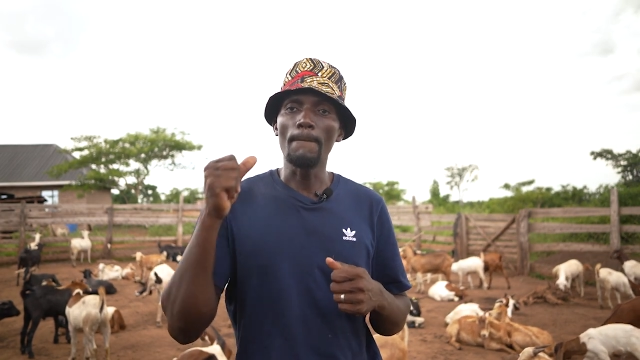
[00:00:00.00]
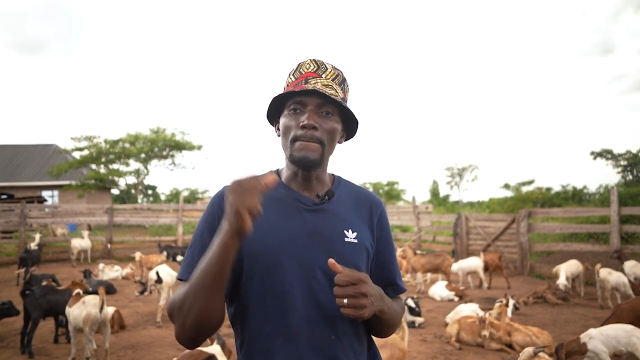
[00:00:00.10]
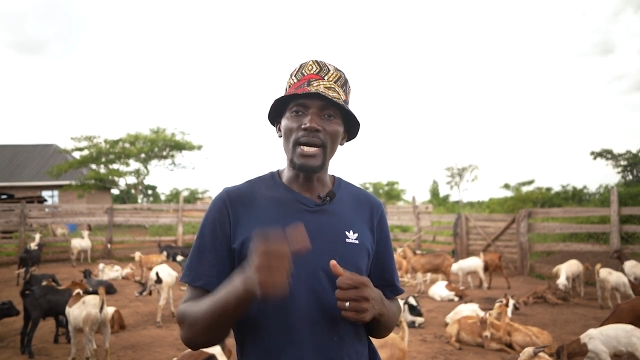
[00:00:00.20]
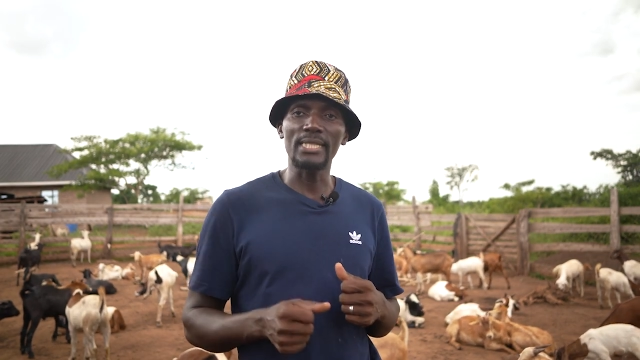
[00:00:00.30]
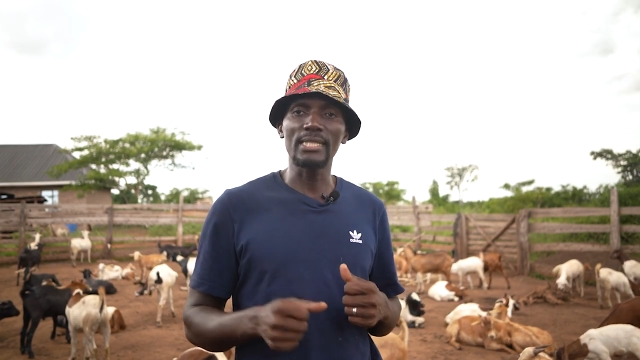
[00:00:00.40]

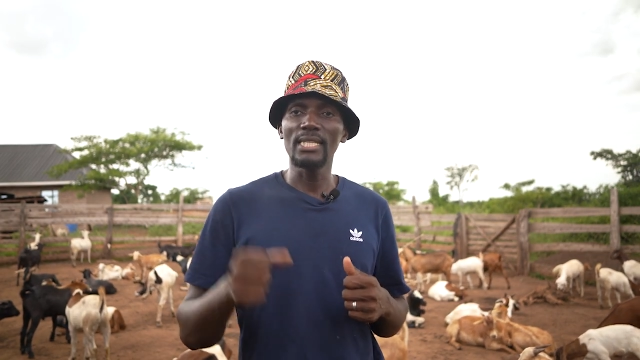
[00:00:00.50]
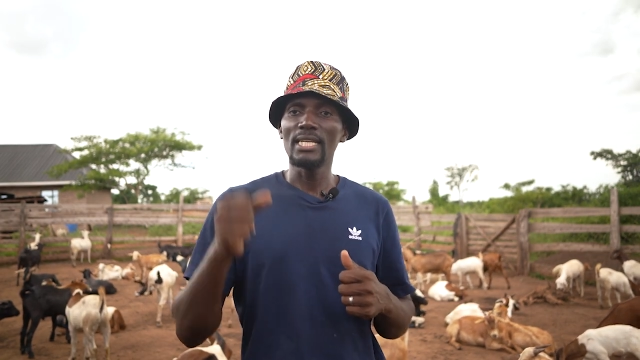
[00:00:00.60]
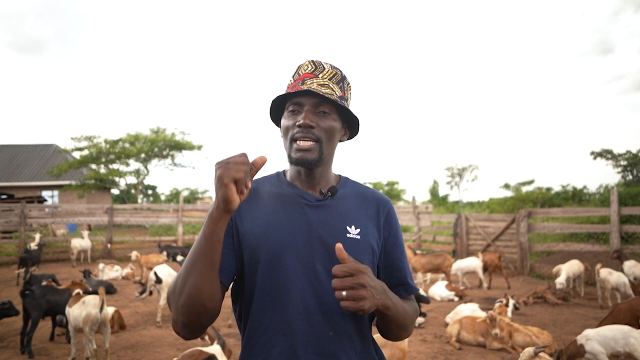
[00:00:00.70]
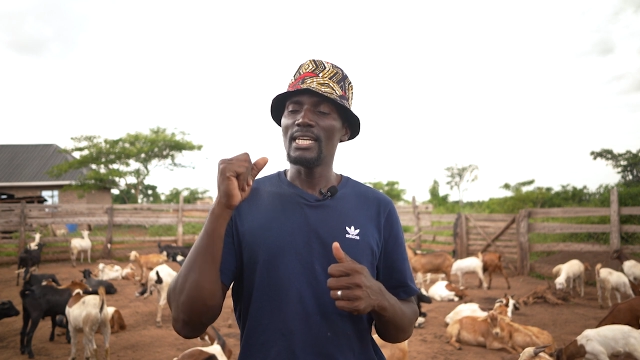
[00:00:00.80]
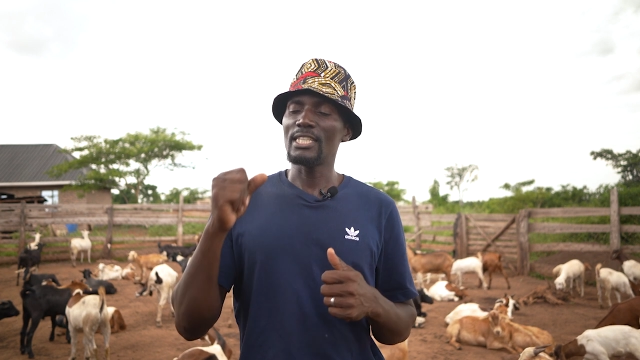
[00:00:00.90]
But
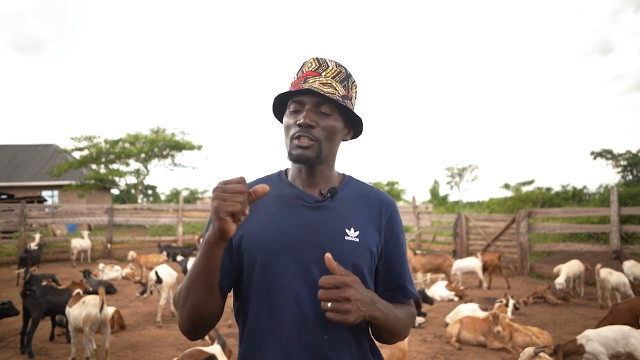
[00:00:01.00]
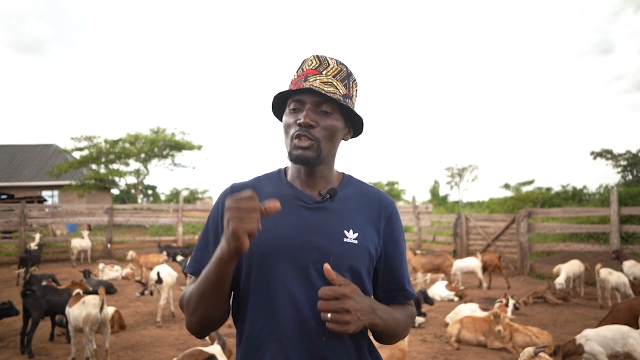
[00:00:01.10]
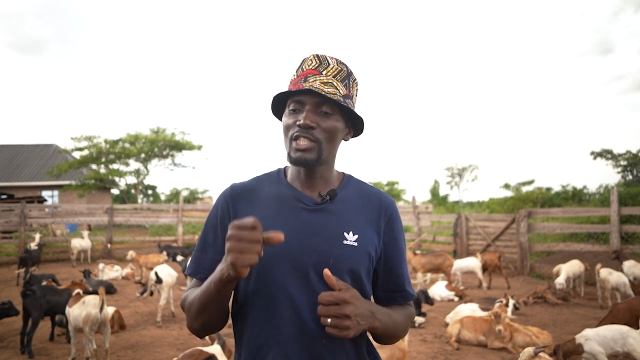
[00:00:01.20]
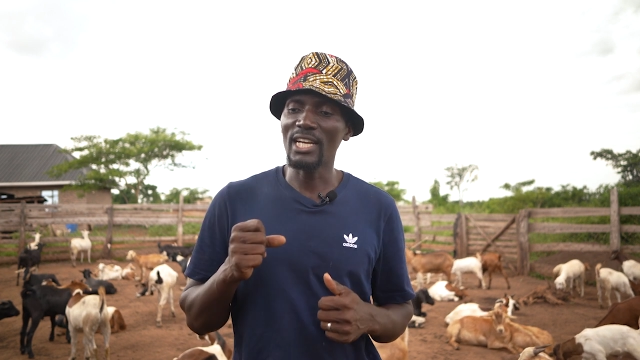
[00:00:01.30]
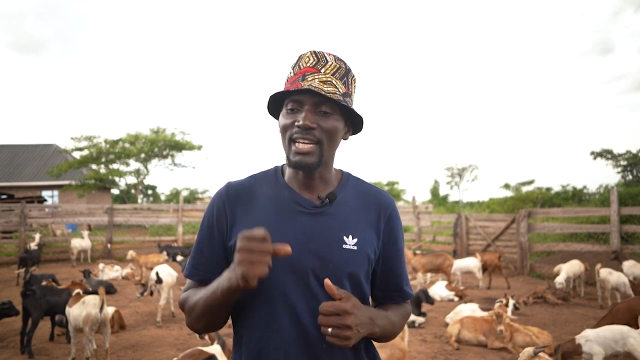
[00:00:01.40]
it is
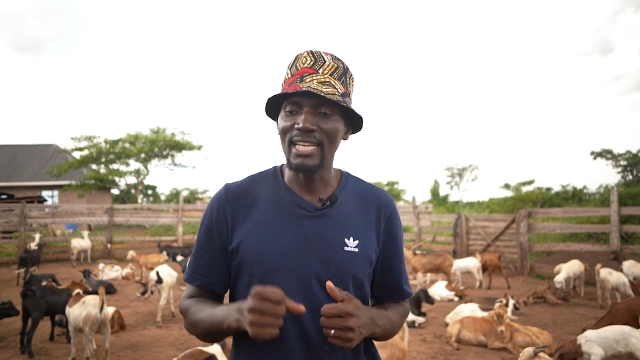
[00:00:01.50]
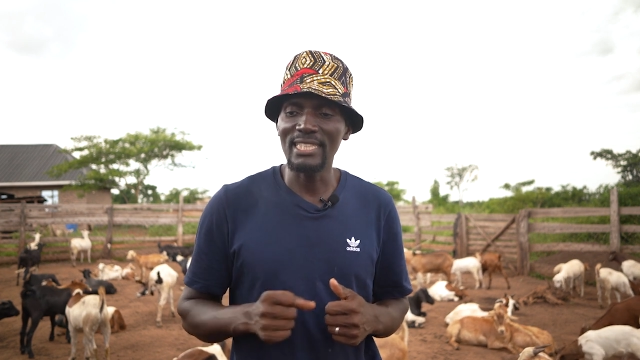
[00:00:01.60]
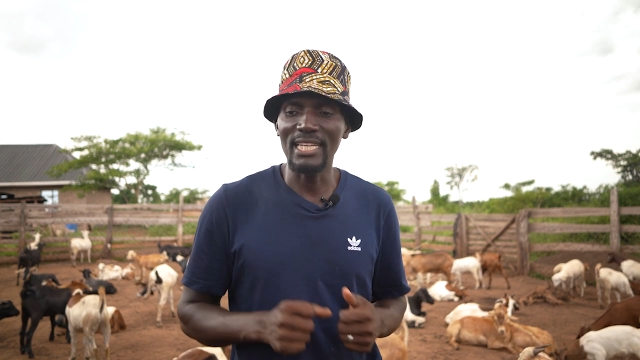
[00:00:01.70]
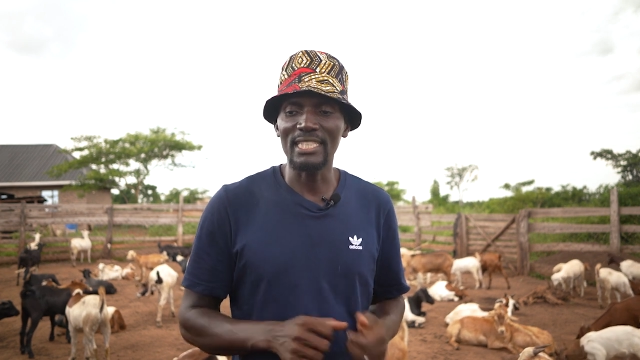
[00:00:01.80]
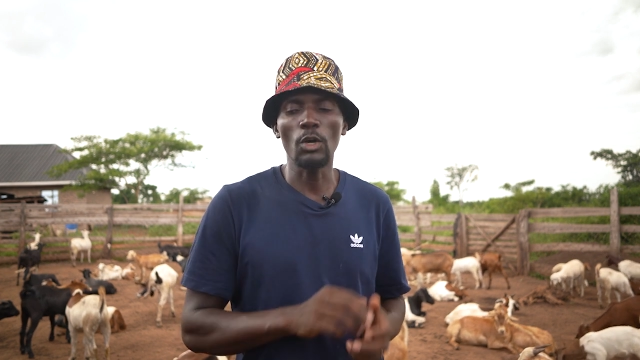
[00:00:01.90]
not a
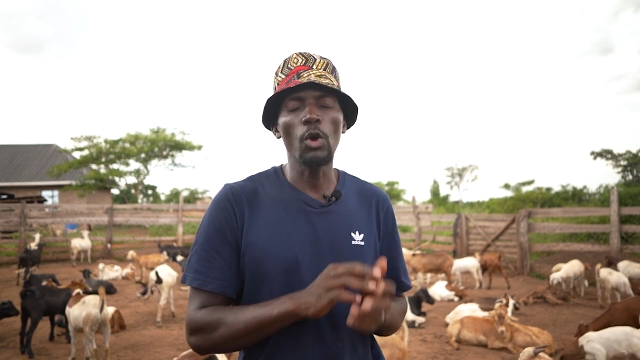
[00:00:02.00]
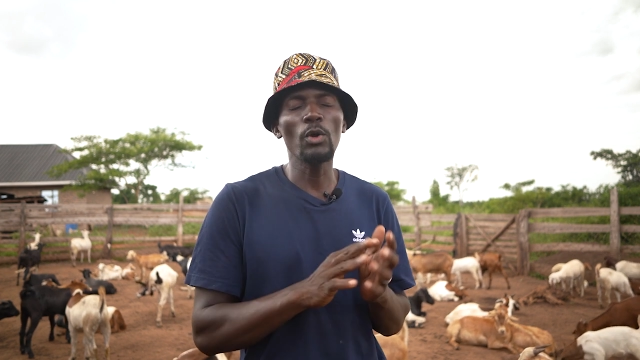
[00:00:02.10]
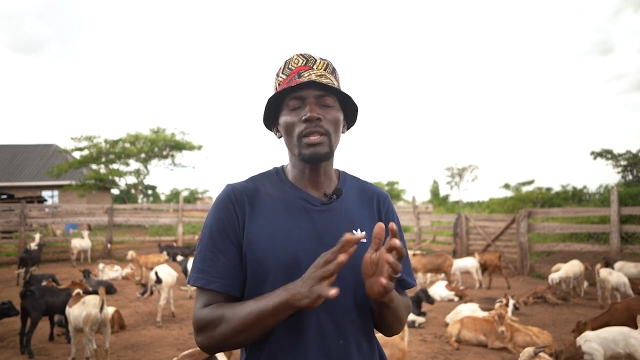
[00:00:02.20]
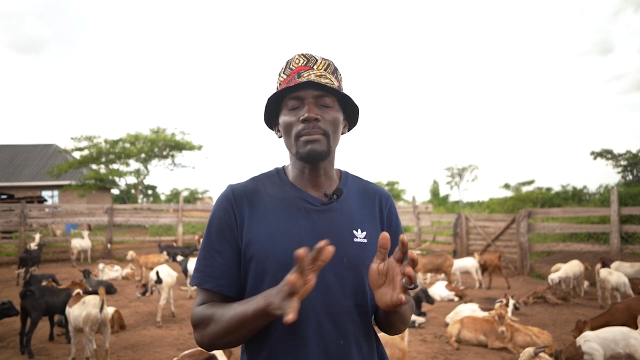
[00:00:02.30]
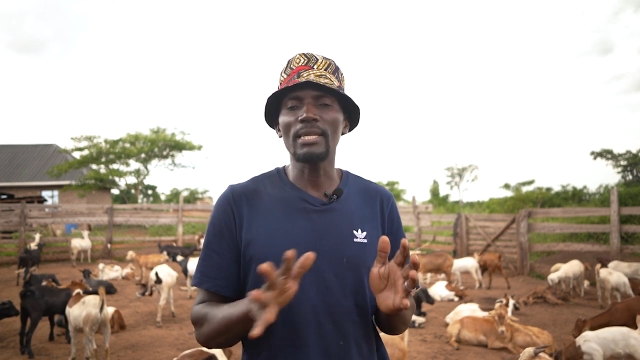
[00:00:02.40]
case that
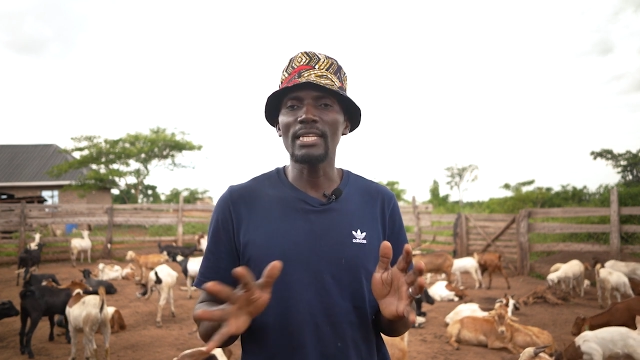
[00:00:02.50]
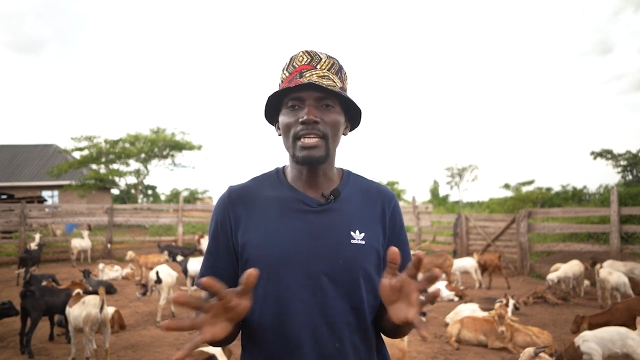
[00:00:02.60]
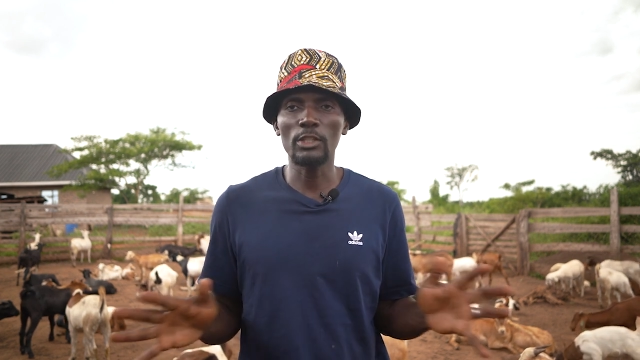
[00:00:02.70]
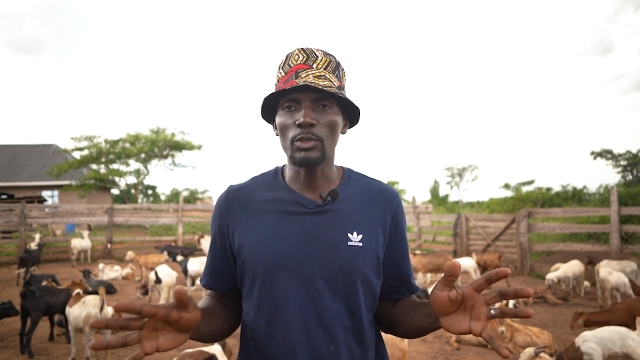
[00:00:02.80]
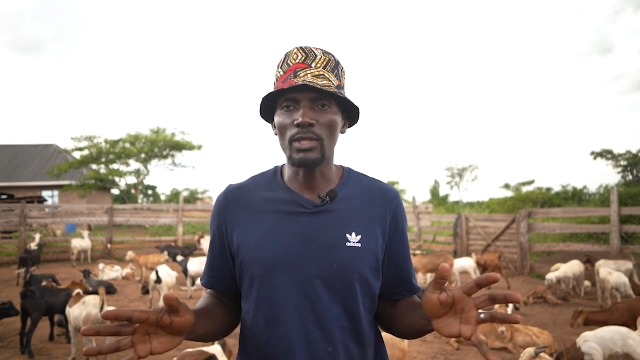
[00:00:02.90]
all the
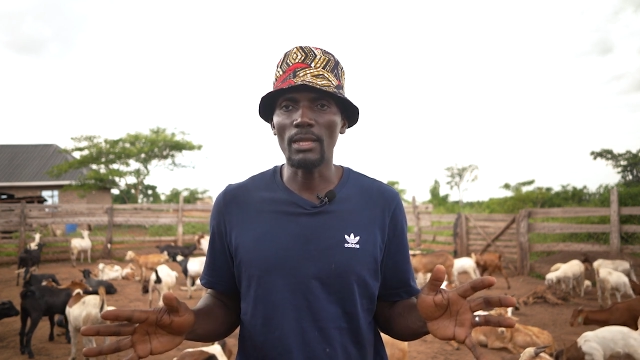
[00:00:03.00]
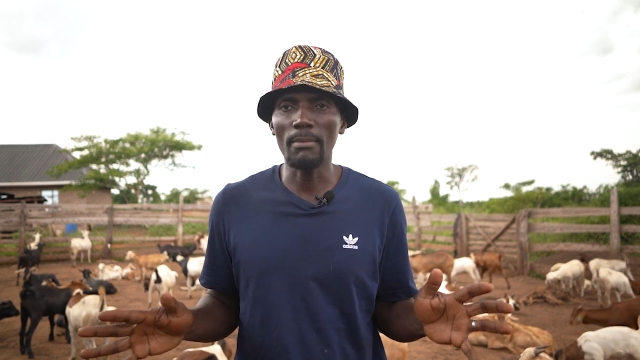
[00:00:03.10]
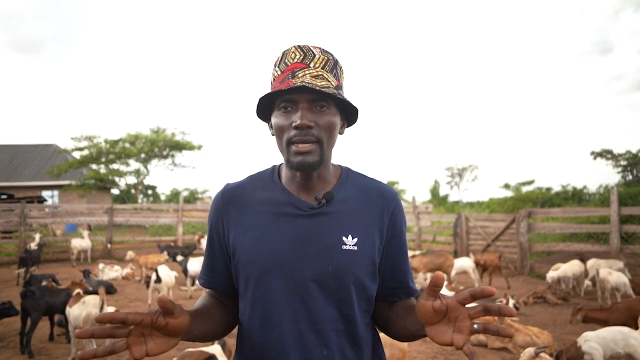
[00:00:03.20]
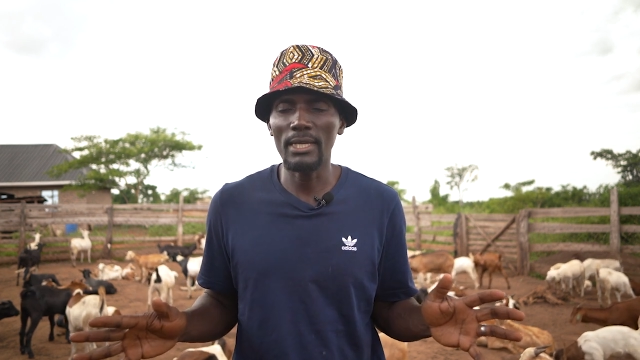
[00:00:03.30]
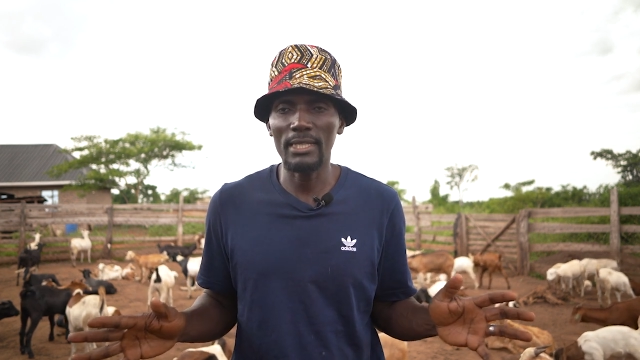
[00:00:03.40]
medication on the
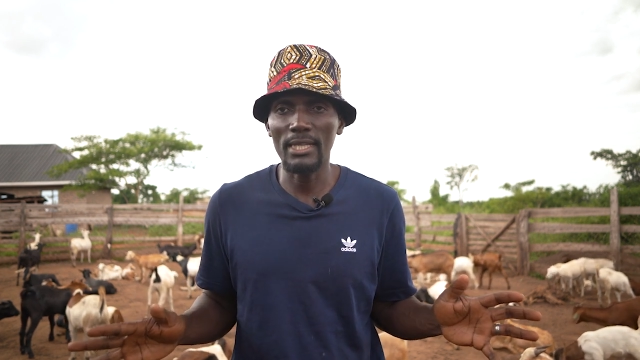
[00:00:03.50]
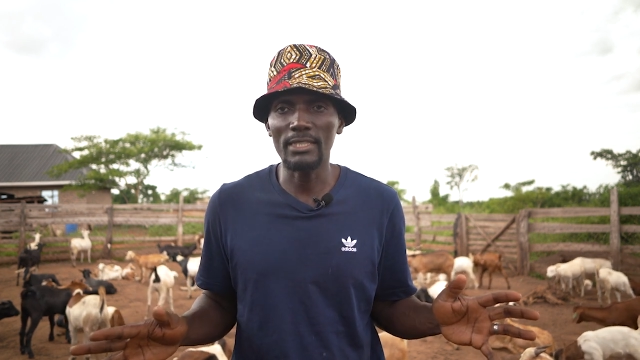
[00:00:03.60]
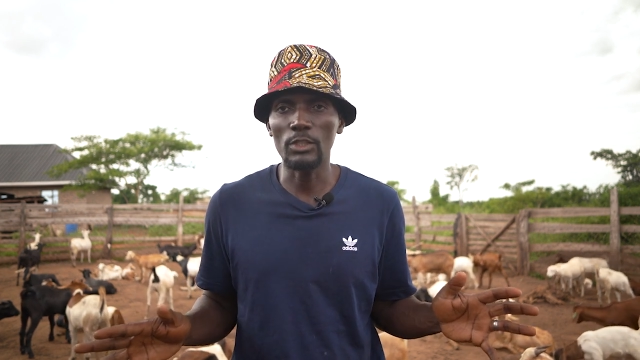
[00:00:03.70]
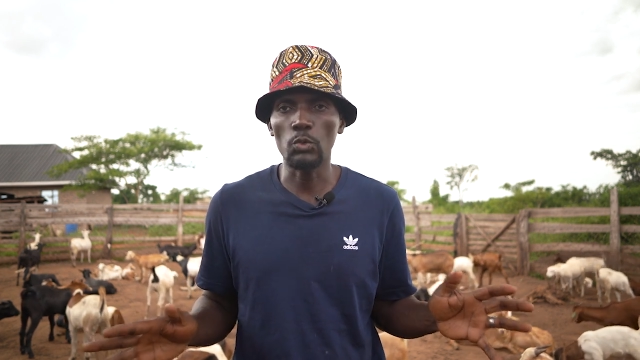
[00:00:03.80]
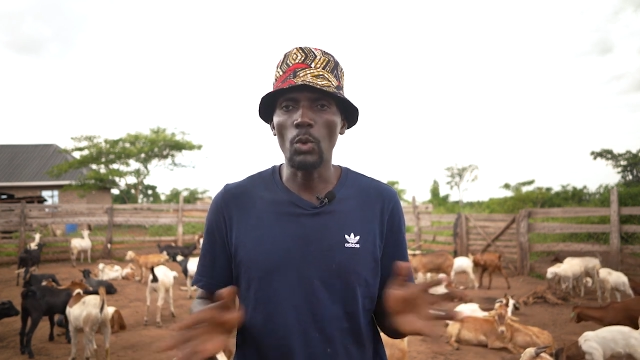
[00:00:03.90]
market
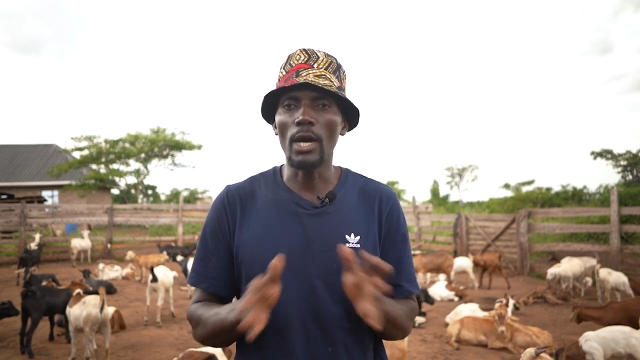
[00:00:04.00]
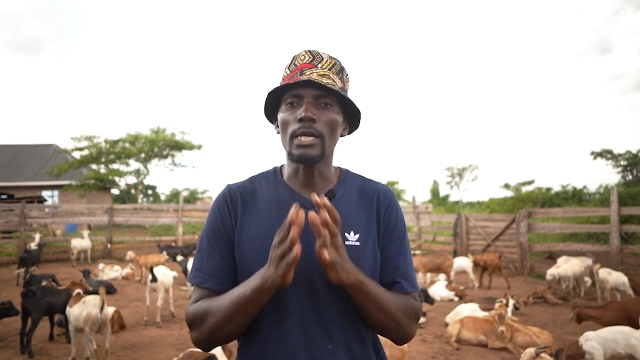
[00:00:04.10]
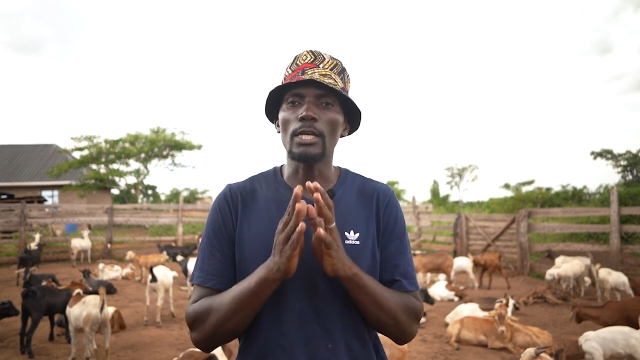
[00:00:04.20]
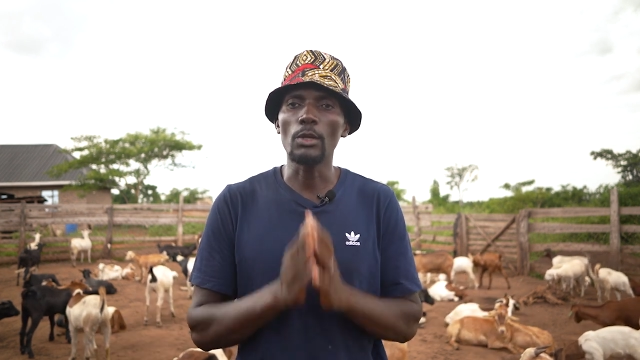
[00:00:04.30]
doesn't work.